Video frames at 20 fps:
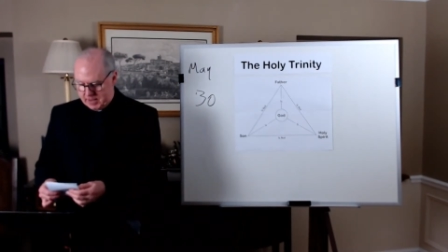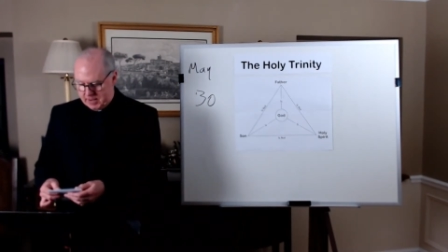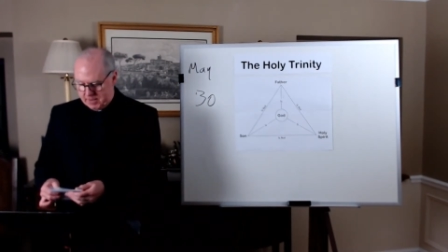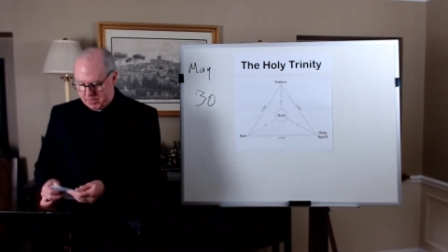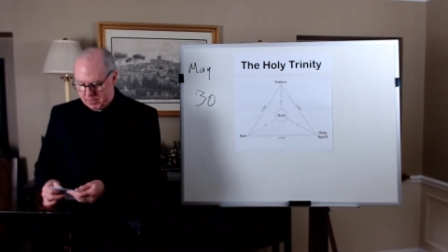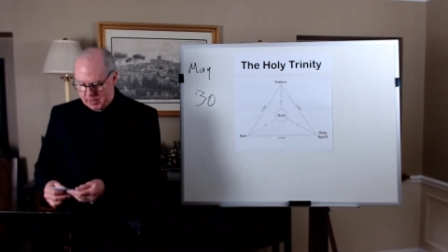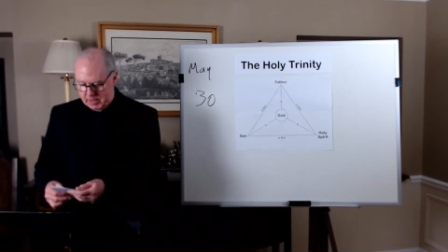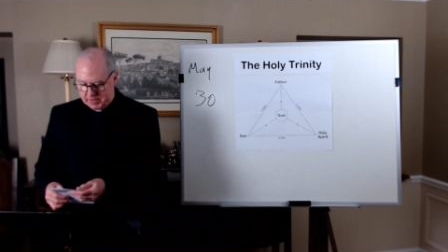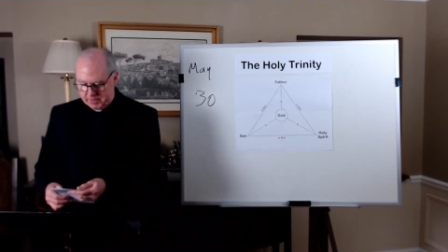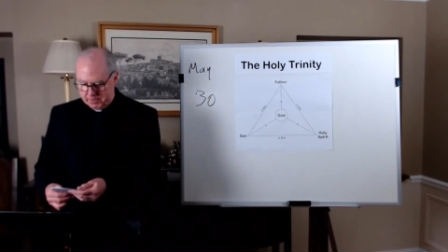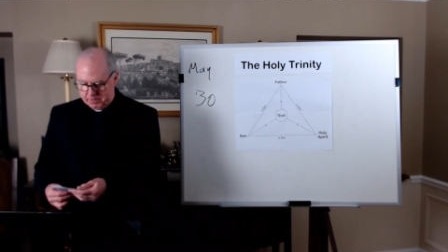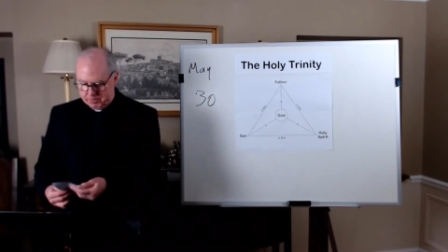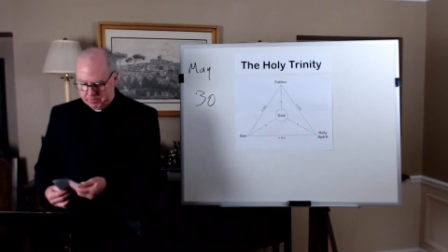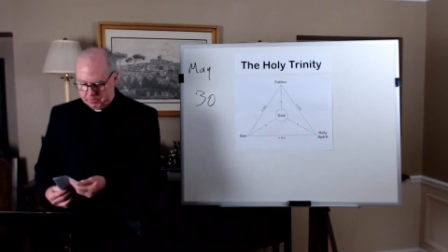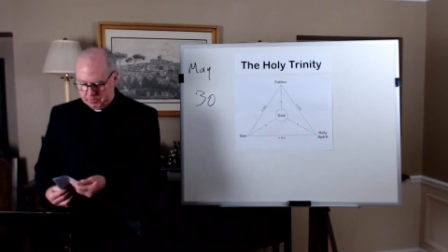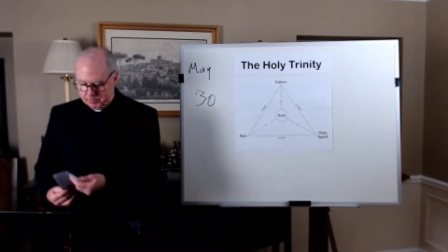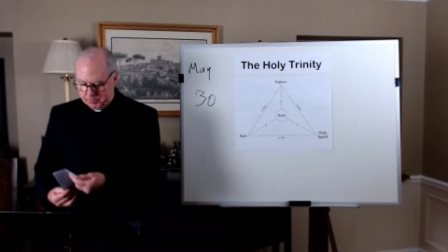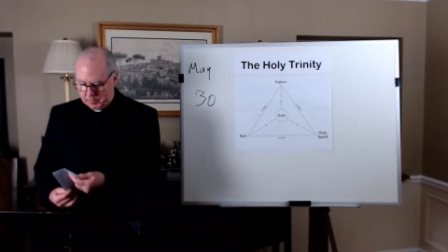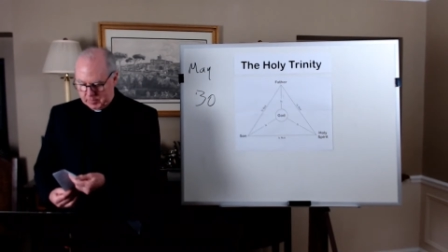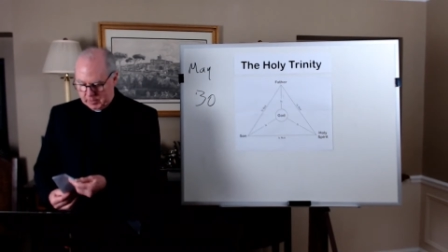but
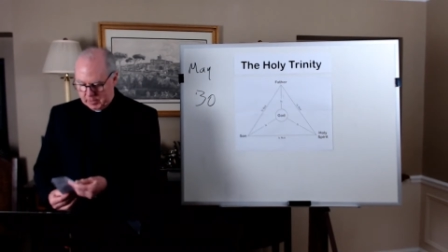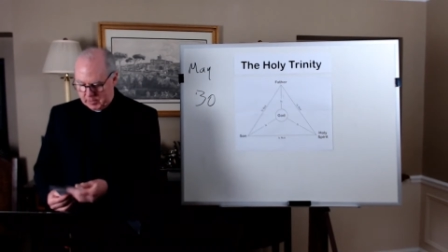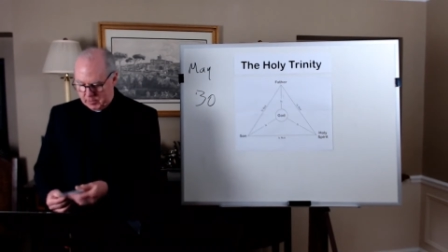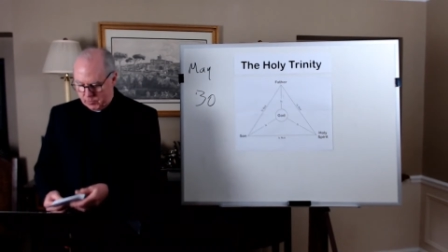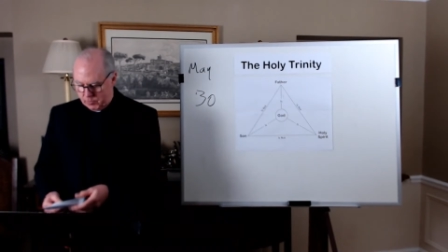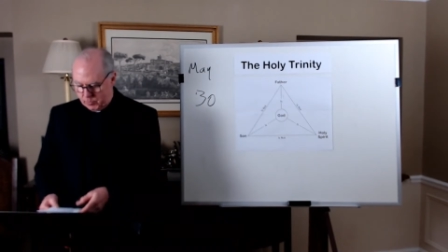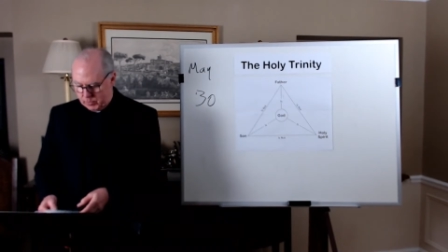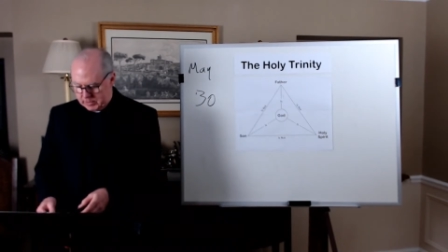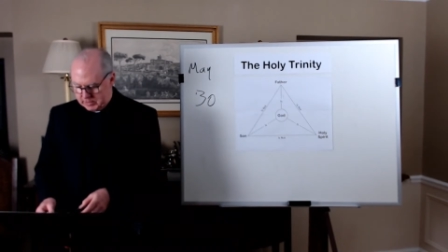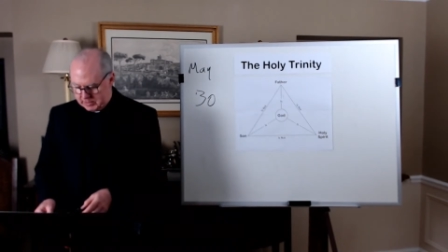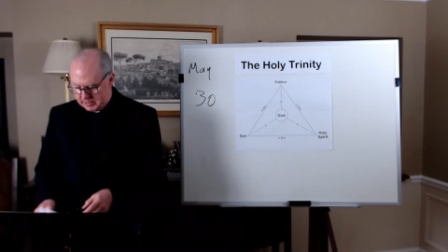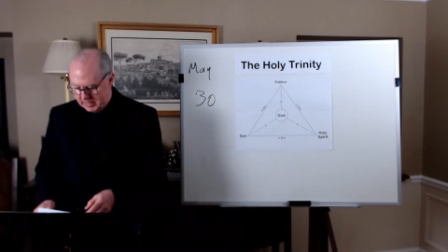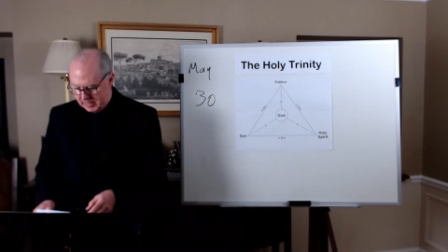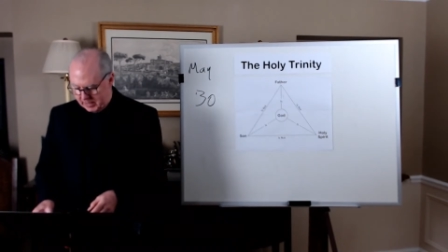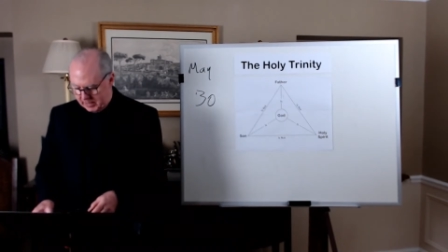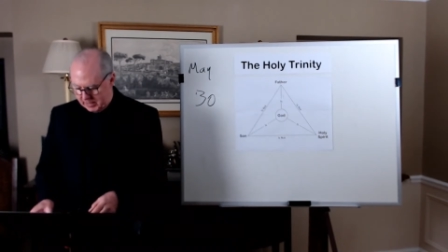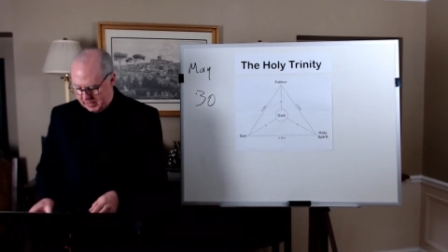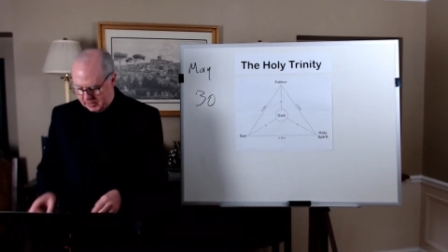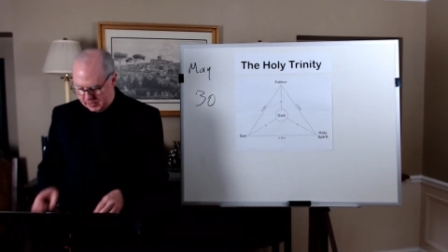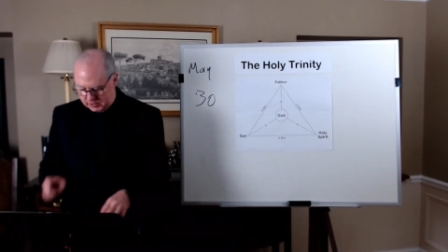we say
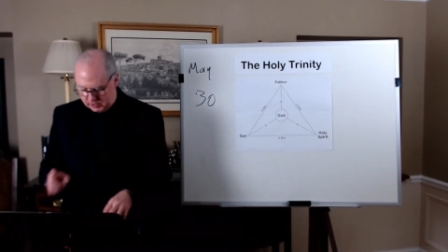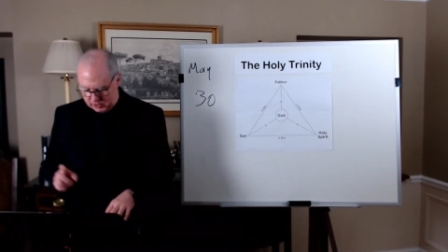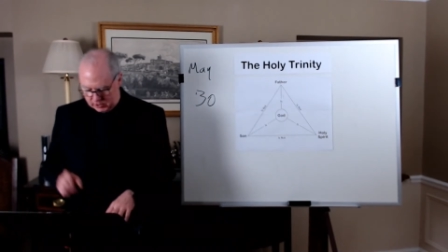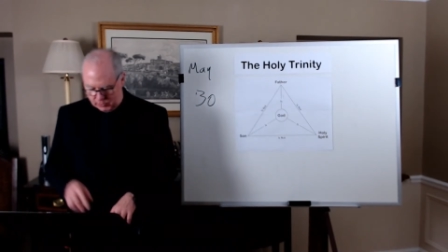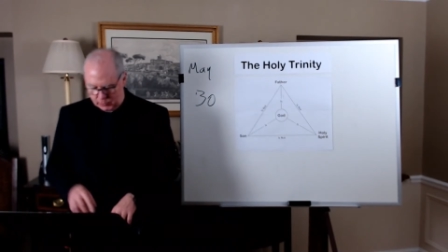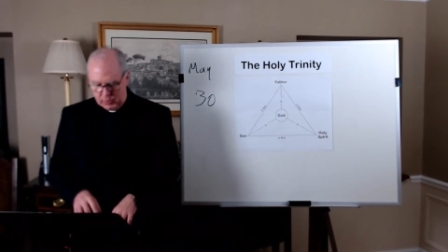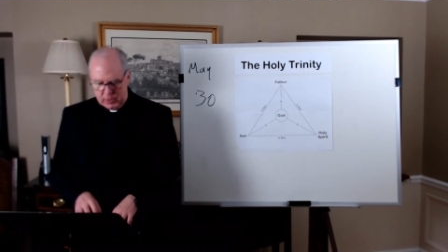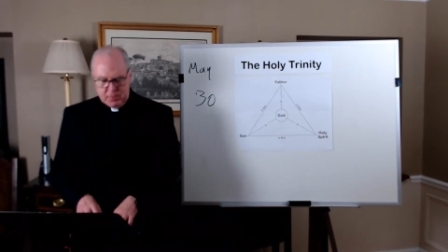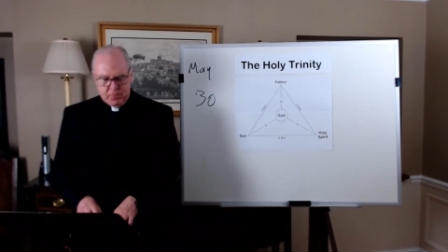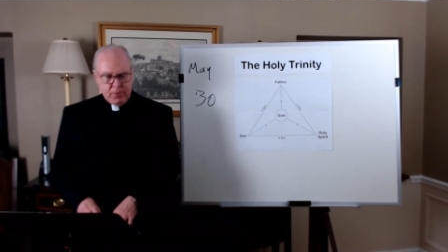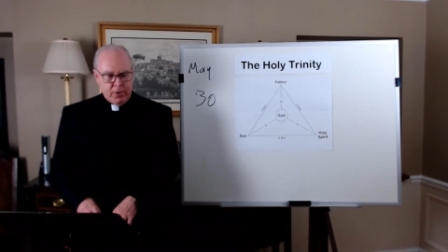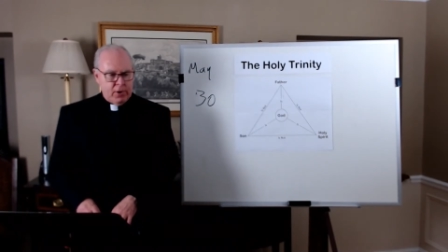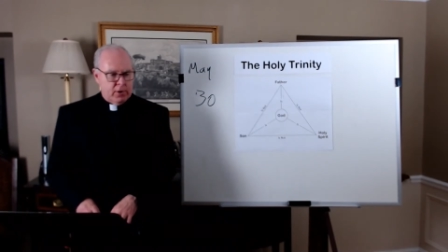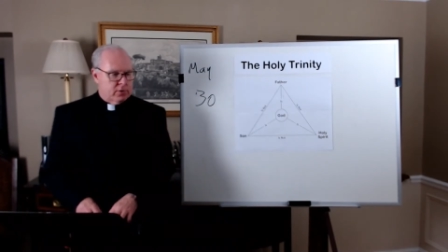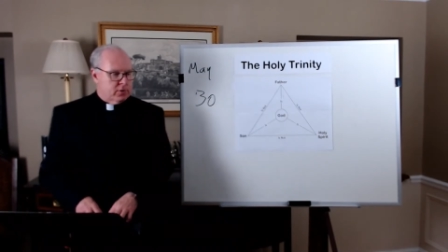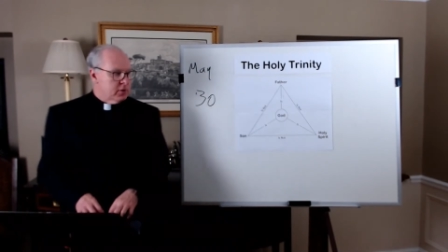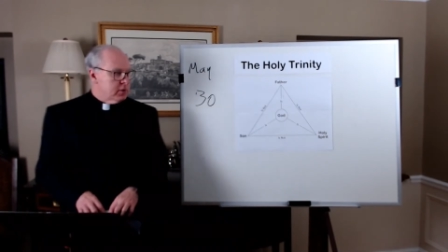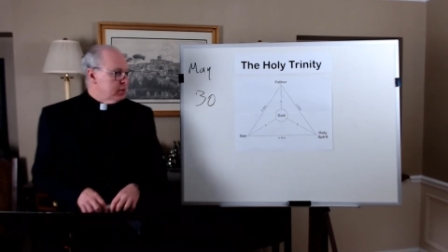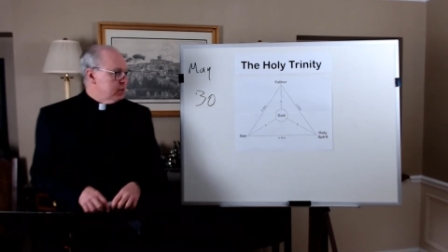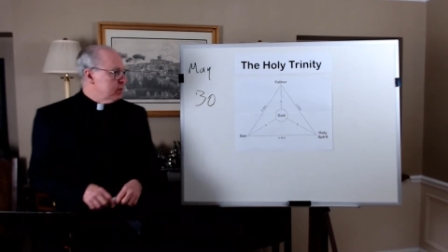that it's three
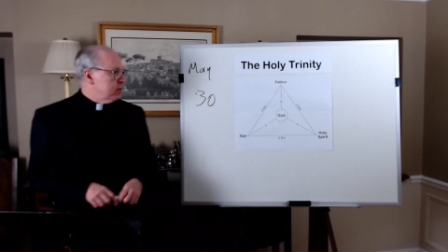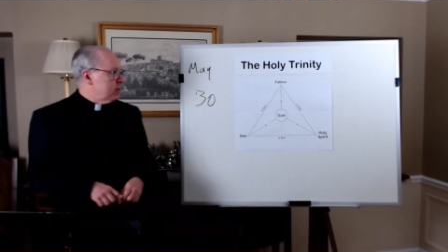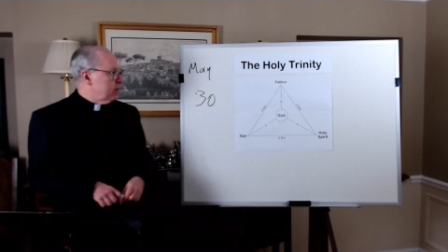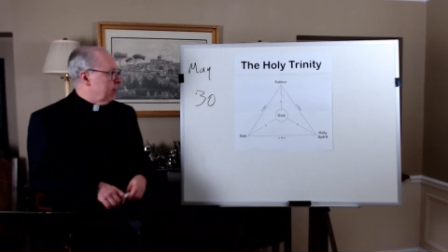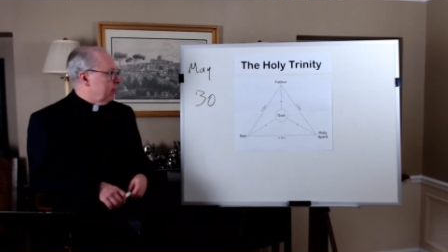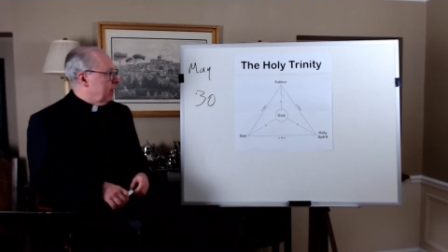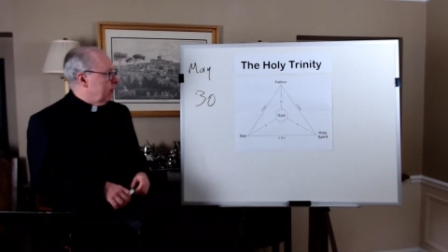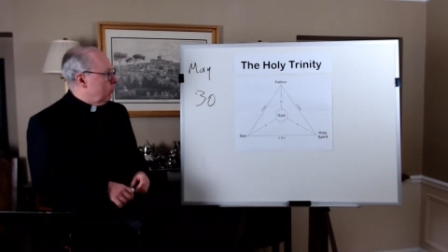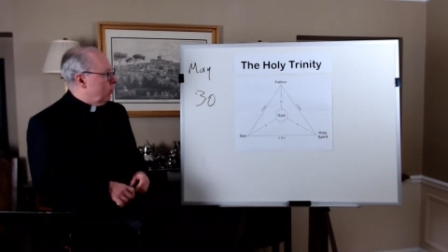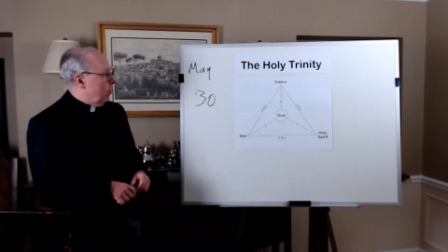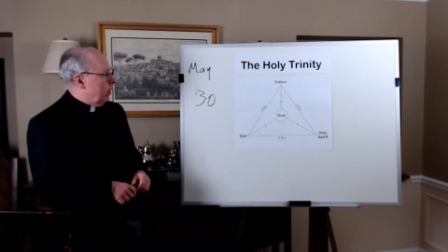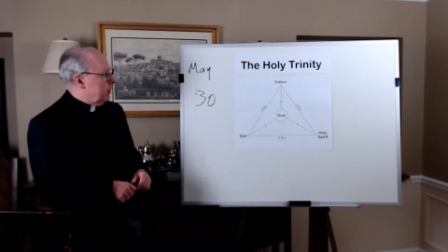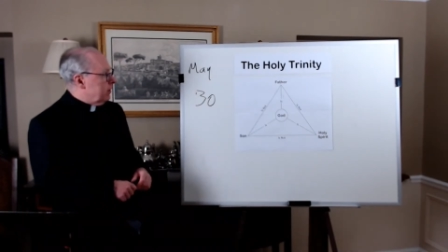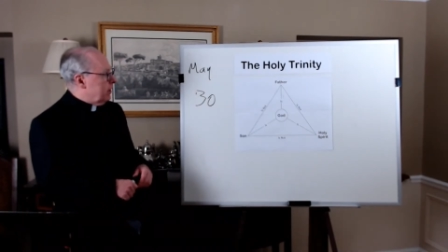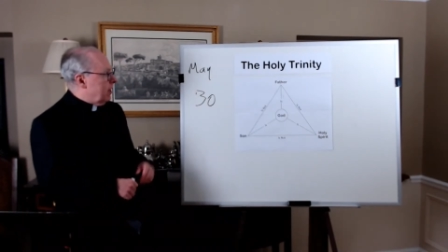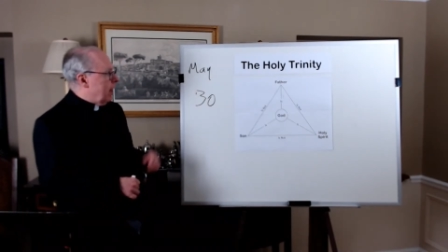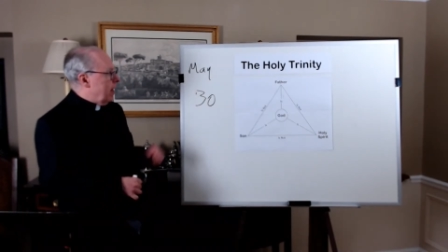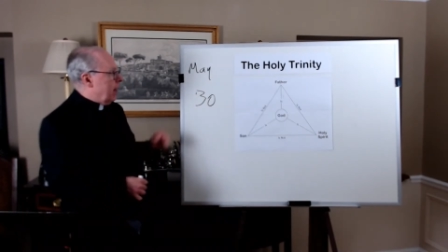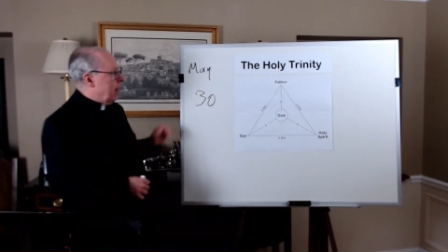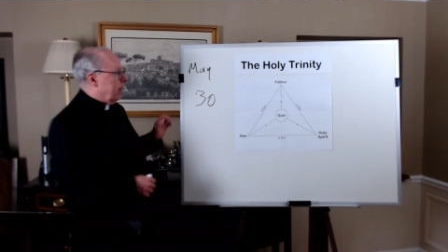persons in one
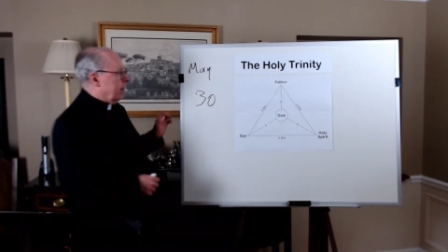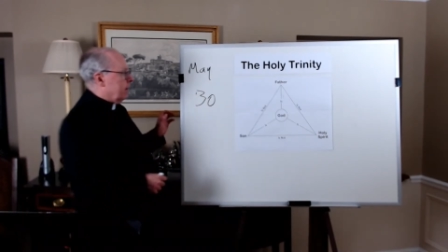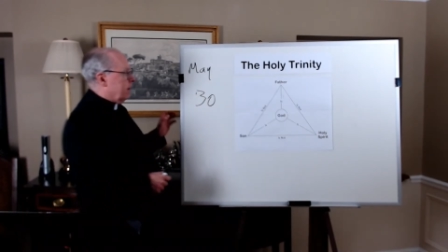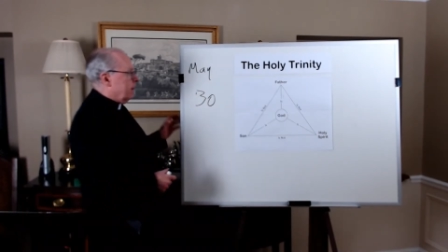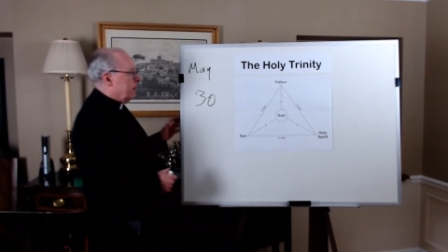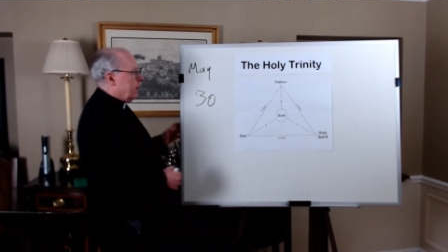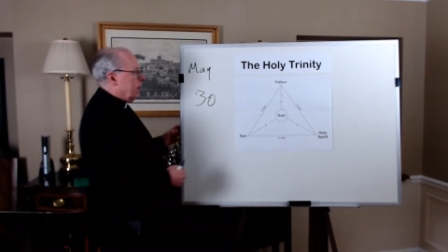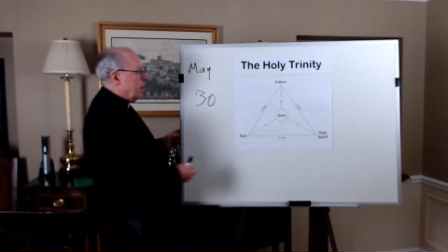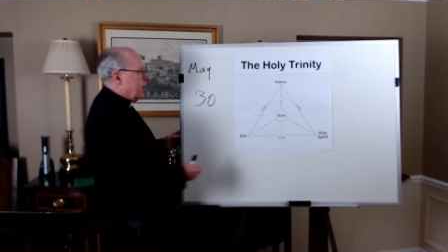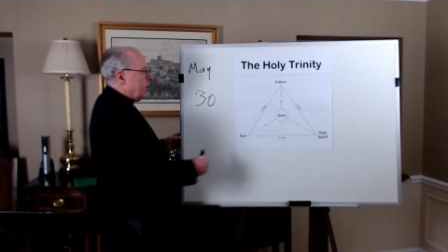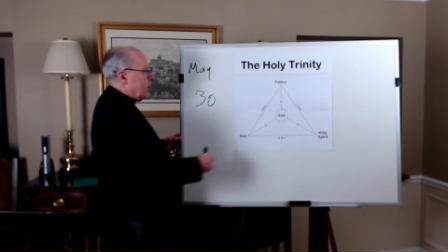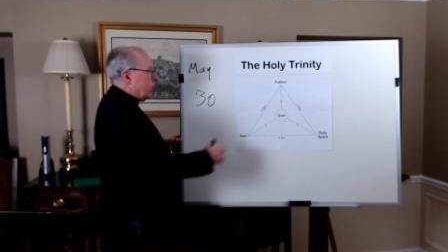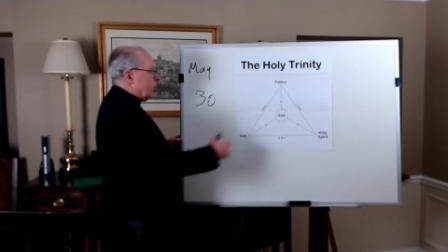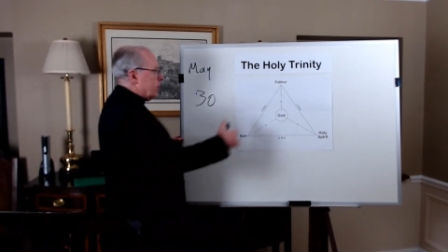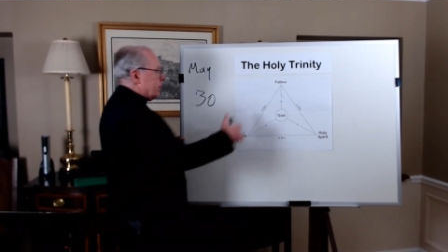God. We